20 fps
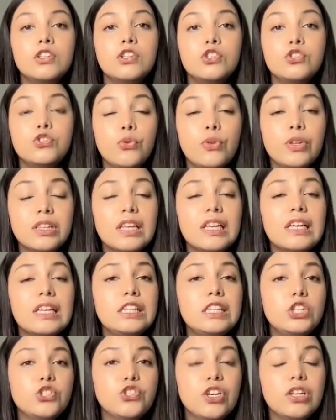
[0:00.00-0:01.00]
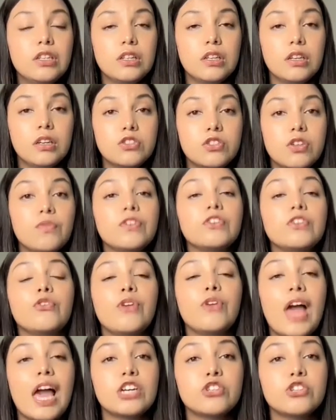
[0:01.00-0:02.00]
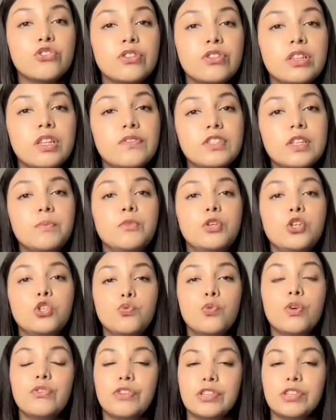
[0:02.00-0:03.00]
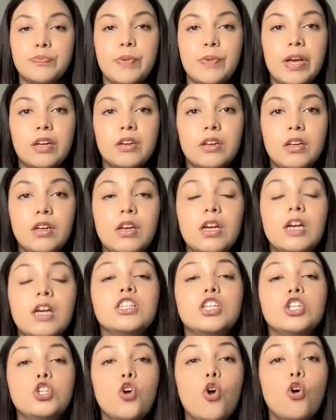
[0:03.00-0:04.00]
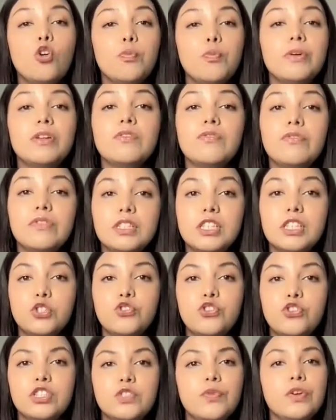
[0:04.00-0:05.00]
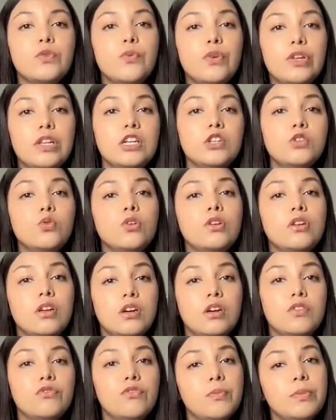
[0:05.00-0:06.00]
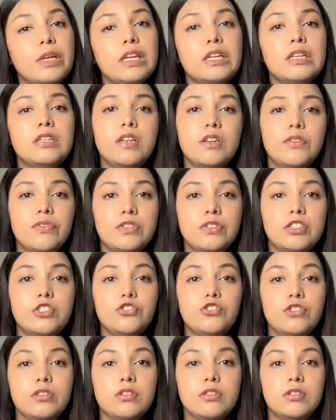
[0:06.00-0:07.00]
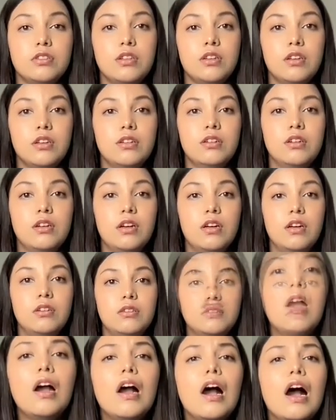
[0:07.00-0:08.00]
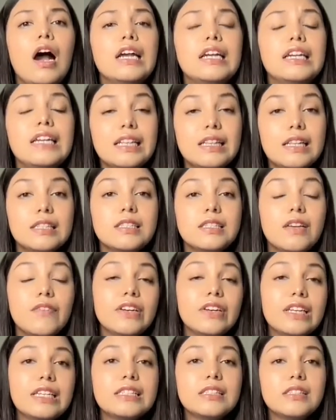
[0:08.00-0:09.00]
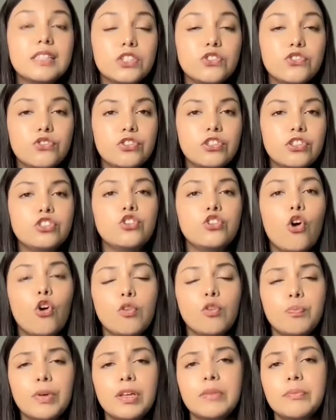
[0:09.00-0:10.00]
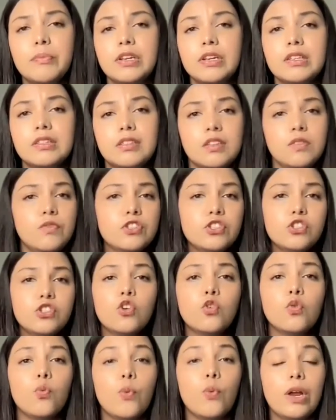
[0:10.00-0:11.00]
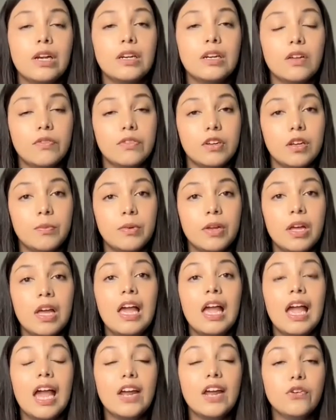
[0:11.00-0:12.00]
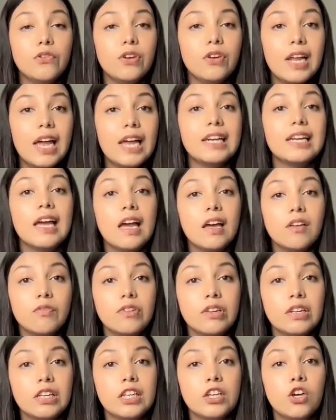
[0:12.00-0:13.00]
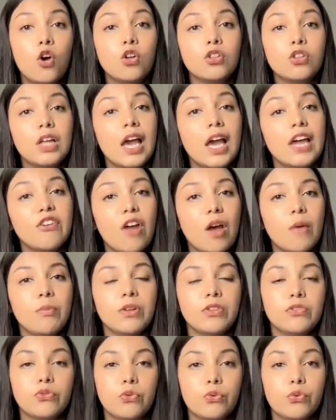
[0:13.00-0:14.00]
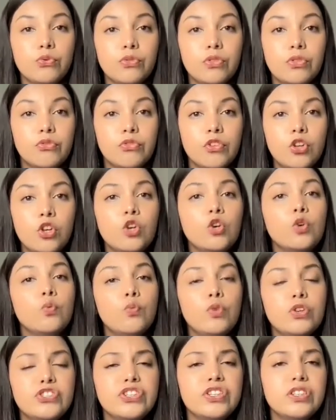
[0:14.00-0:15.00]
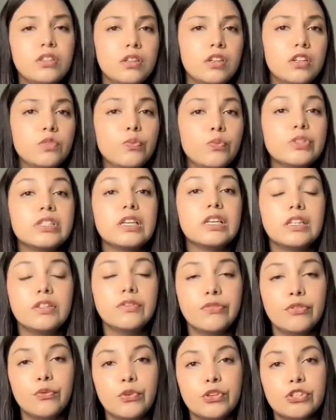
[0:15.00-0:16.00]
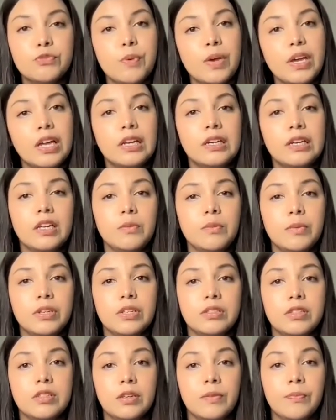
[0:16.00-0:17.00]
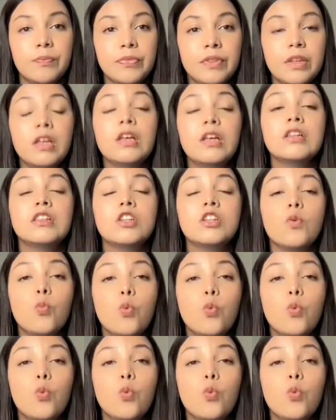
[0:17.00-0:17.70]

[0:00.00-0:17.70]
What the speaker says: During the initial years of interaction, there was a mutual respect. The European physicians were willing to learn from the Indian physicians. Until the 17th century, European medicine was not well developed and relied heavily on the Arabian sources, which in turn was influenced by Indian medicine. The